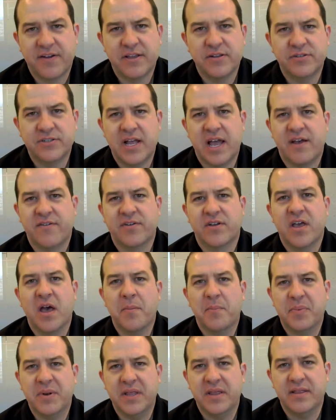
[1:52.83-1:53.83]
I used to have a
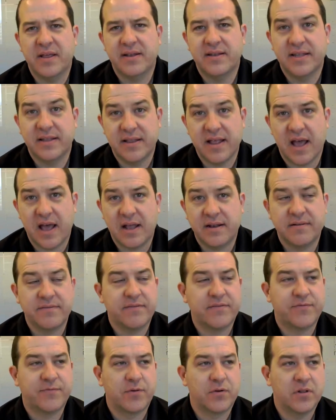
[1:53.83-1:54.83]
company that did that
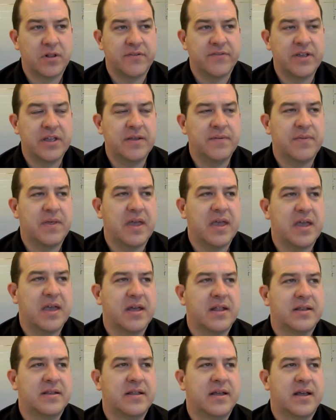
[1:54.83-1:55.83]
for a living,
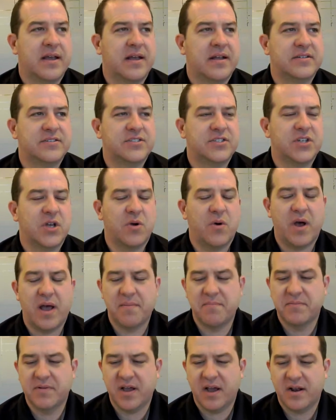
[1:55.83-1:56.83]
and so
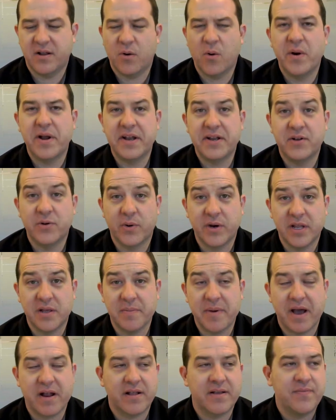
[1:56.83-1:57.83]
I'm kind of hoity-toity
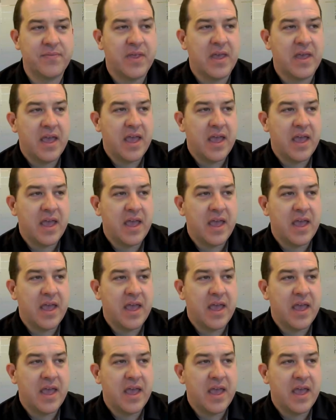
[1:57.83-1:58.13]
about it.